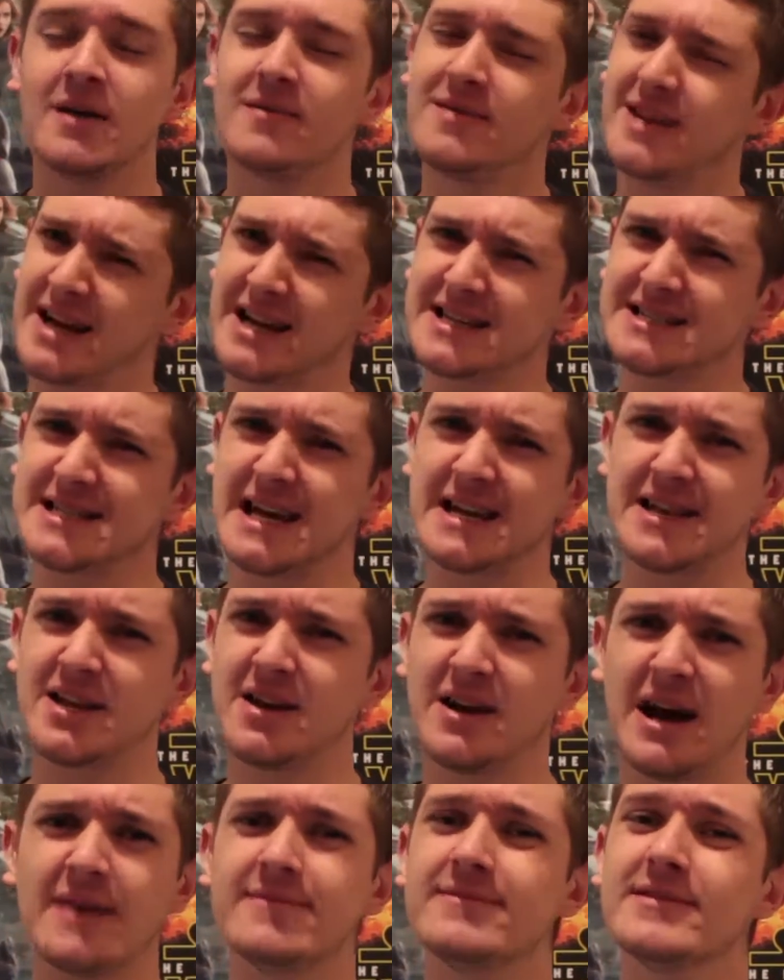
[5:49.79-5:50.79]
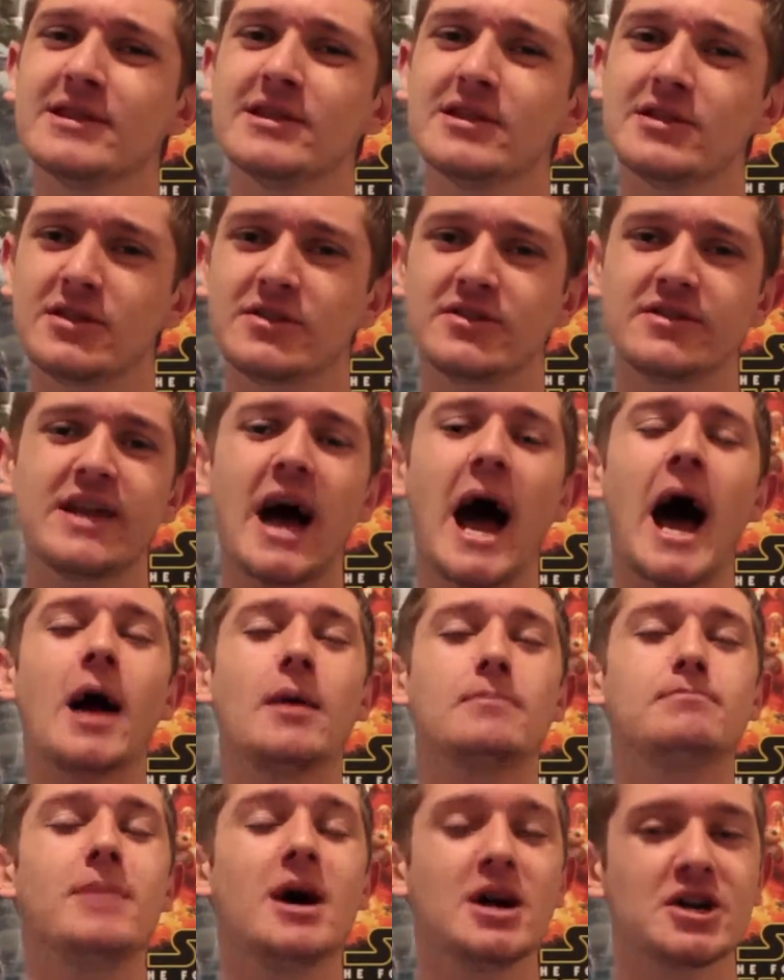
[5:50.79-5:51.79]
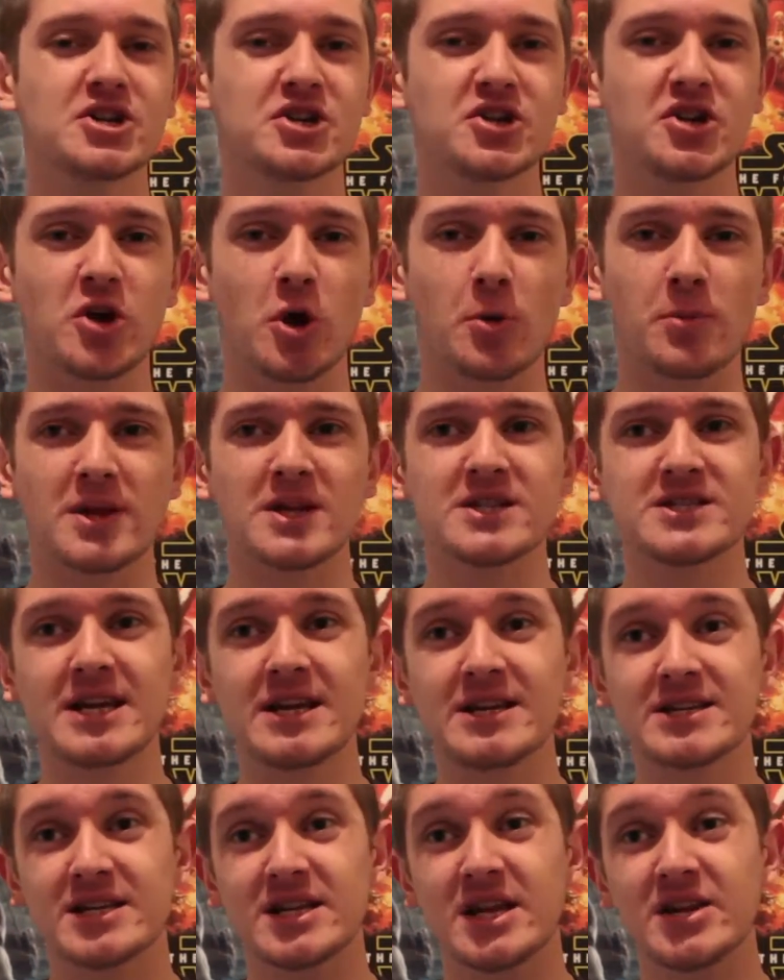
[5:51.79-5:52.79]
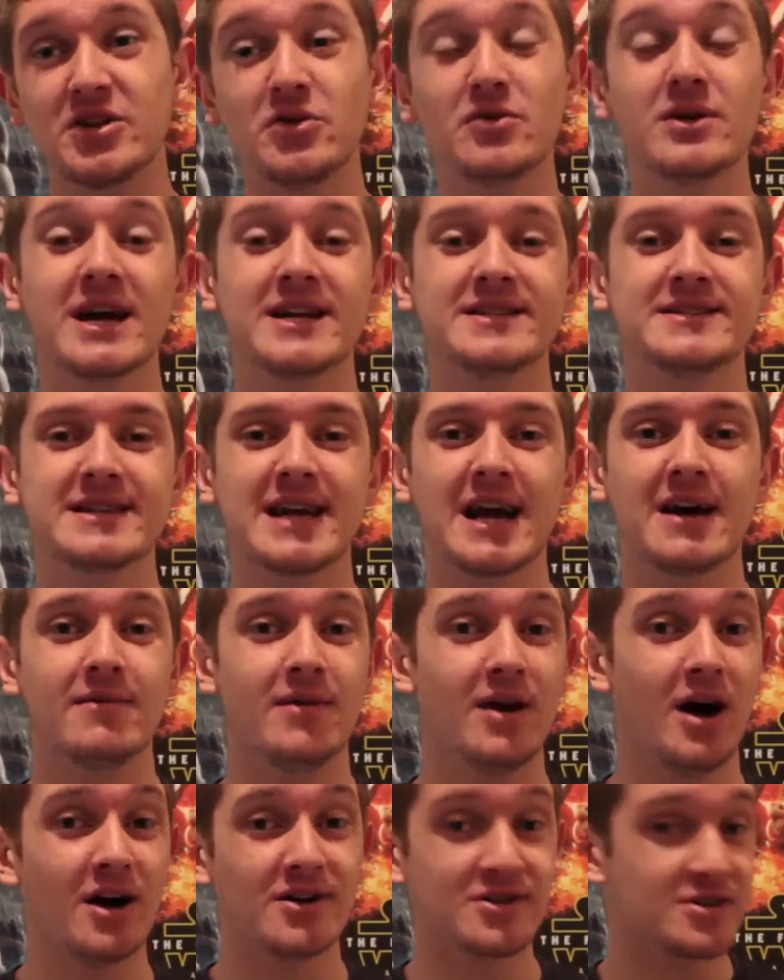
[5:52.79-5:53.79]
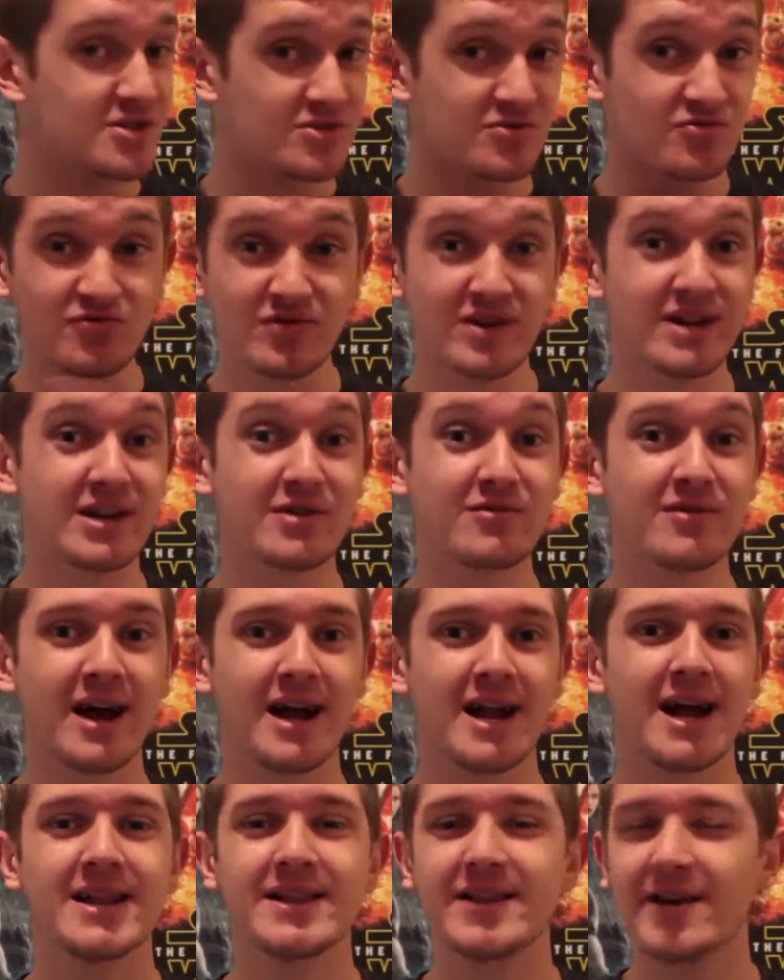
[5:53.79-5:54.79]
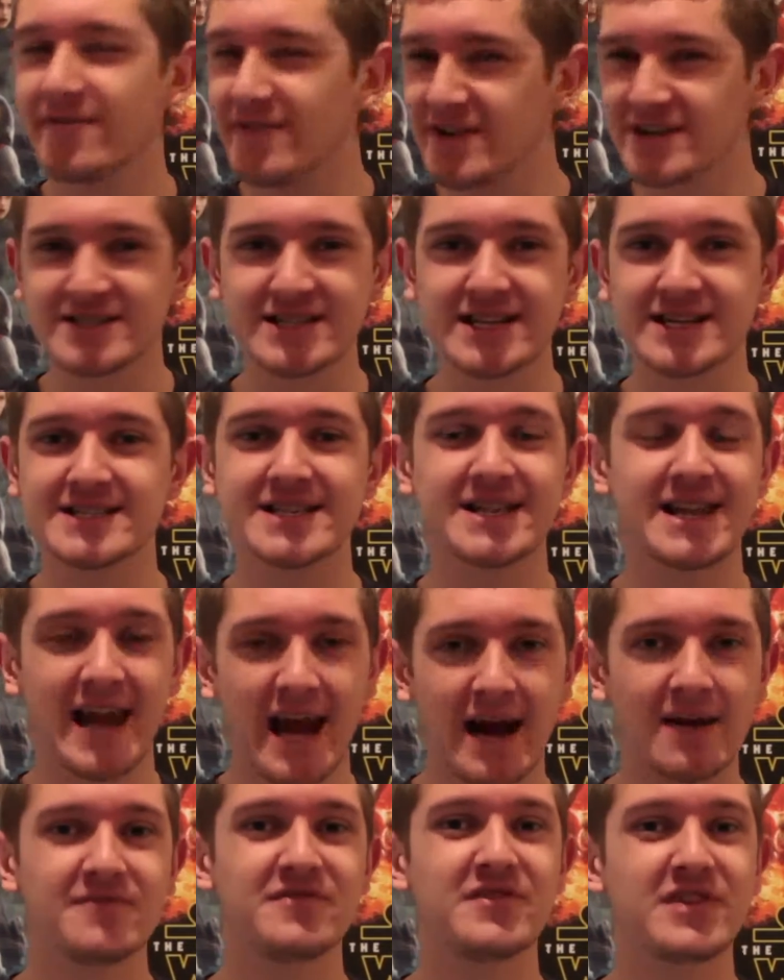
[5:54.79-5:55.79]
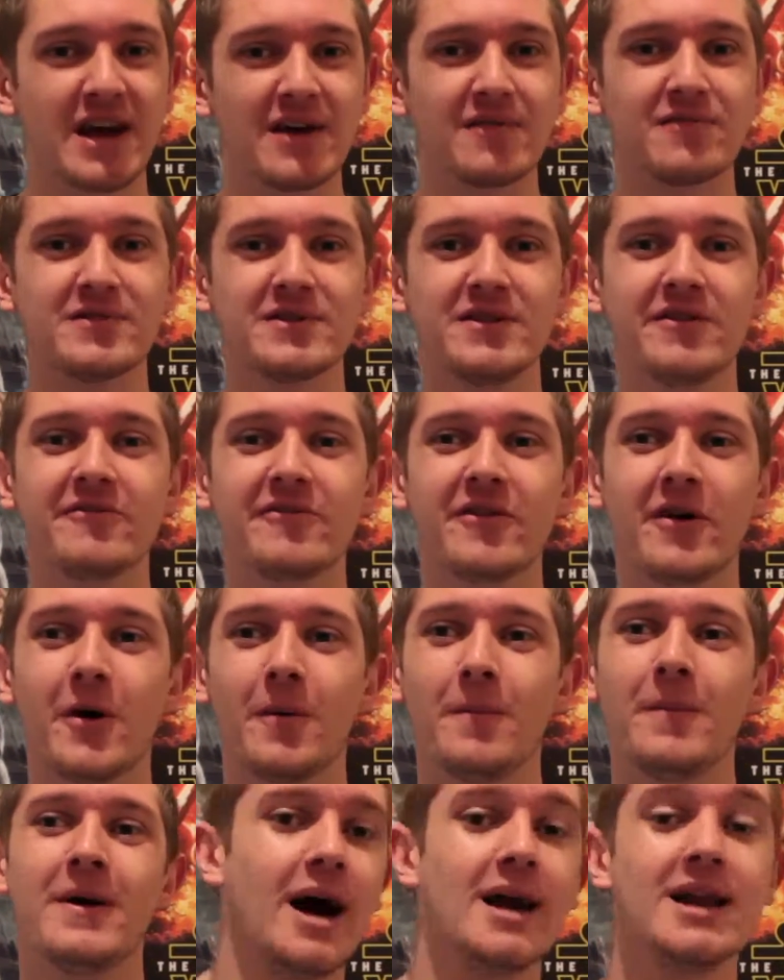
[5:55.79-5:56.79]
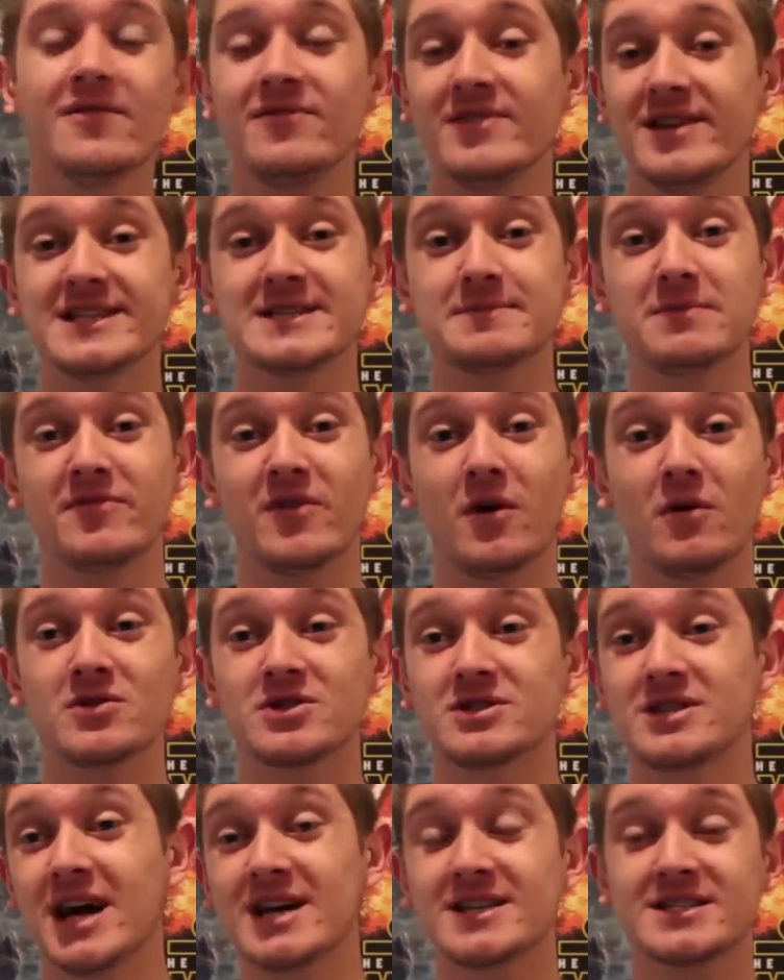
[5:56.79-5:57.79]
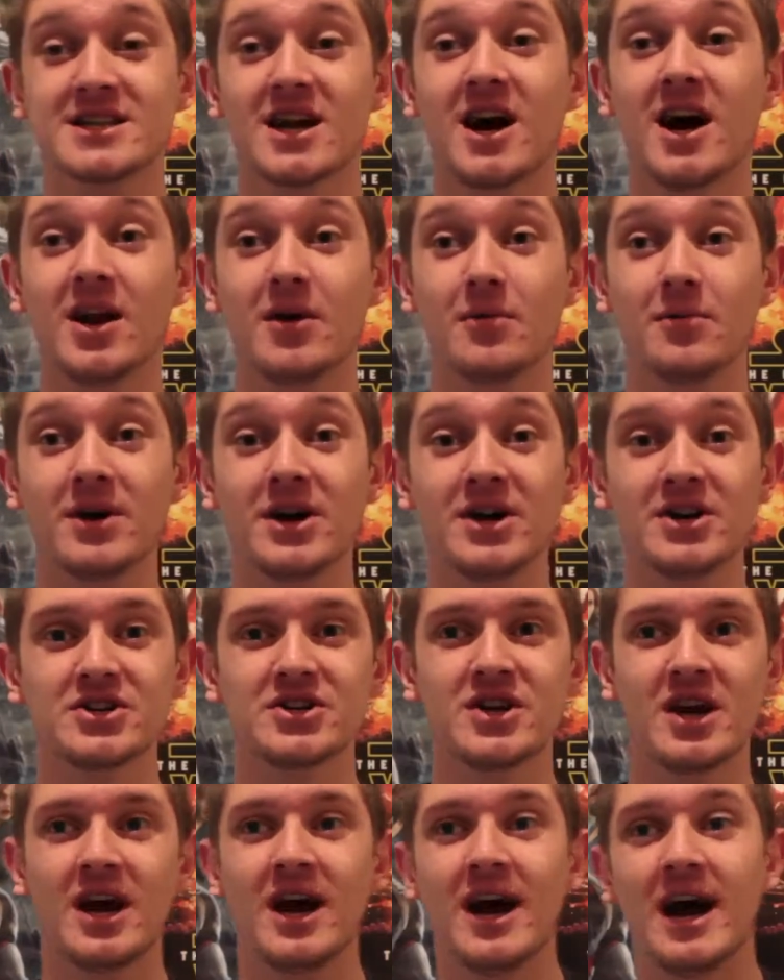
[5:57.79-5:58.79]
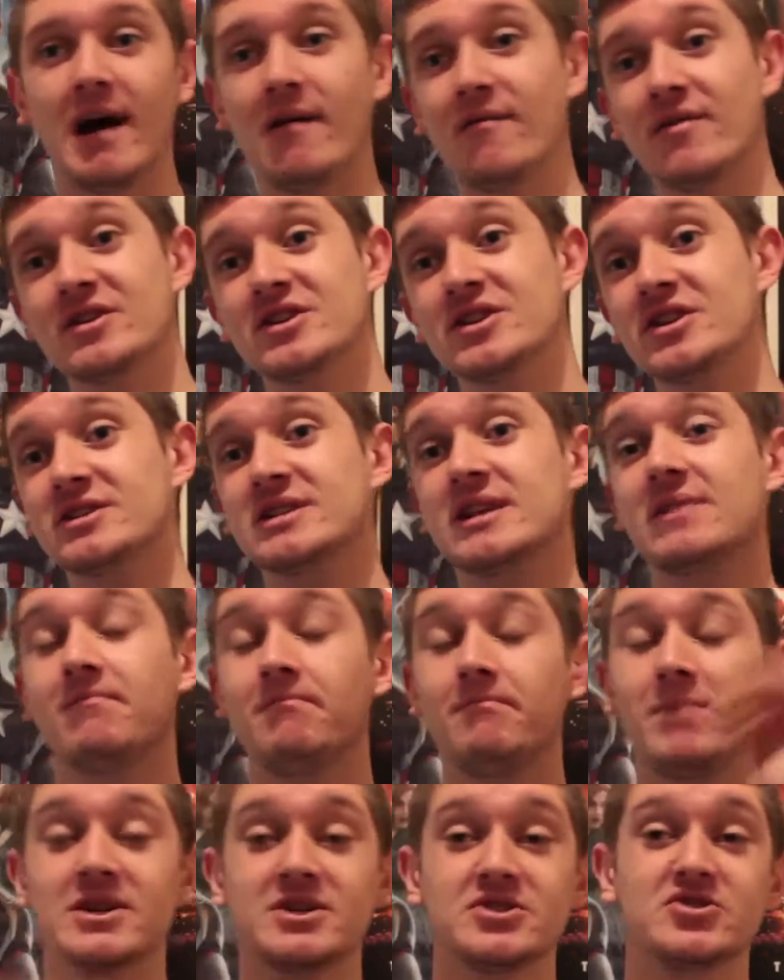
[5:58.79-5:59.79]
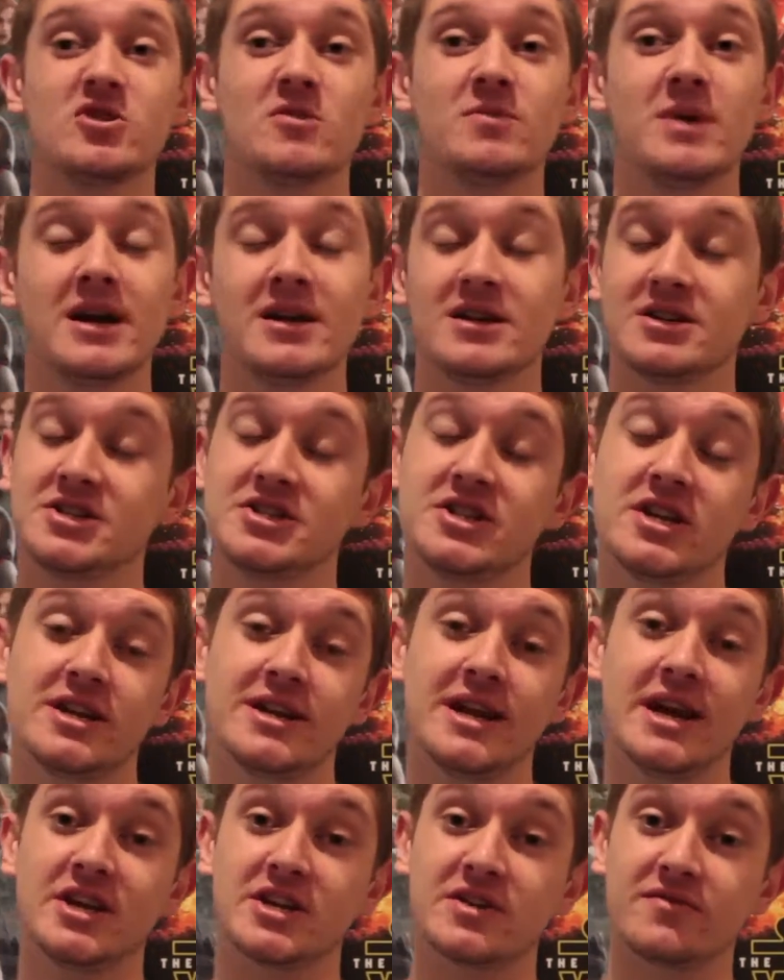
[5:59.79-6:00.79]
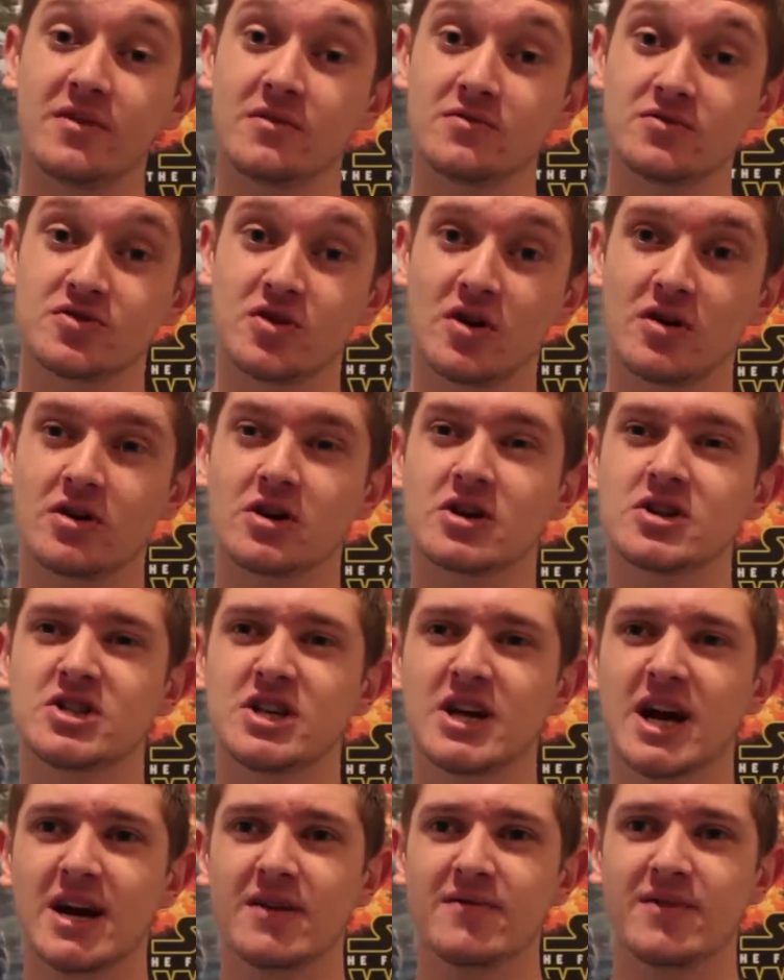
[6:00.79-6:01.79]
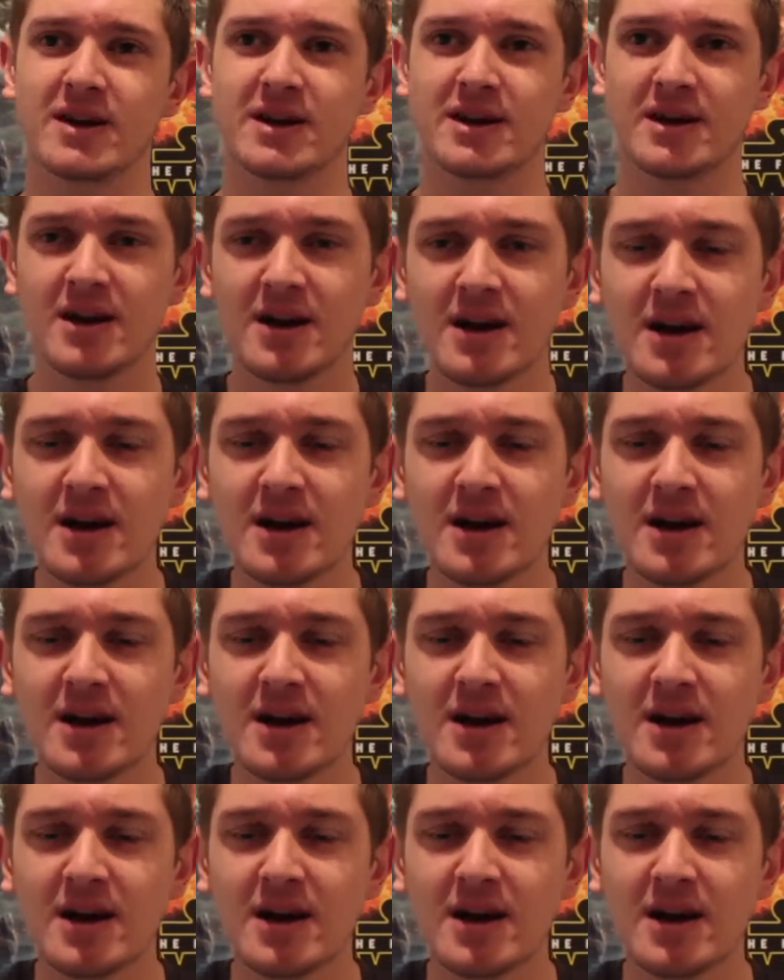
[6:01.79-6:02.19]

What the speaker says: Like I said, they don't have that much to do, but the scenes that they do get together are just really great. I love the scenes that they have together in the film. I love Elizabeth Olsen as Scarlet Witch. I think she does an even better job here than she did in Age of Ultron, because she kind of